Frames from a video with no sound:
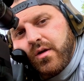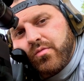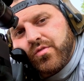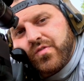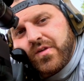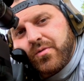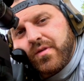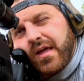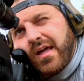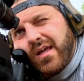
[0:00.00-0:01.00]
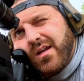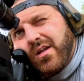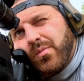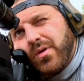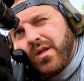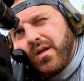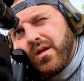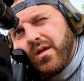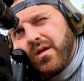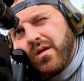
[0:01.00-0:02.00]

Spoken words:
And we'll see where that ended up hitting.